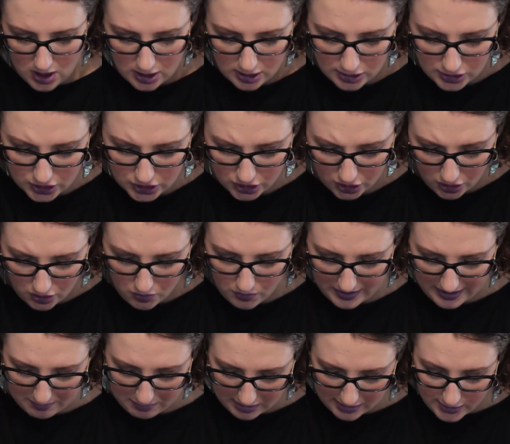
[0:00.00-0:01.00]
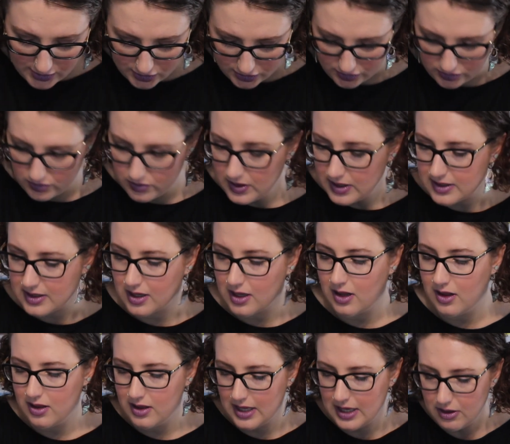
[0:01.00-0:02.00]
So what I'm gonna do is
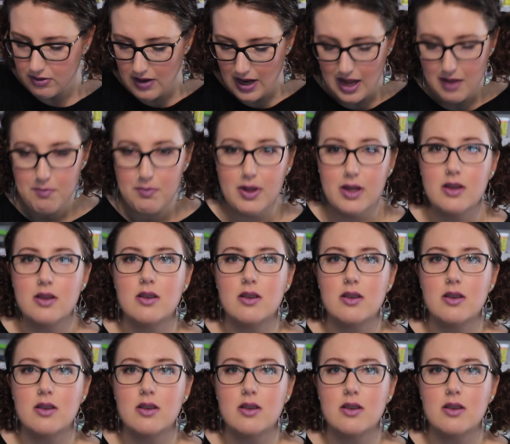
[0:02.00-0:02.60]
clear up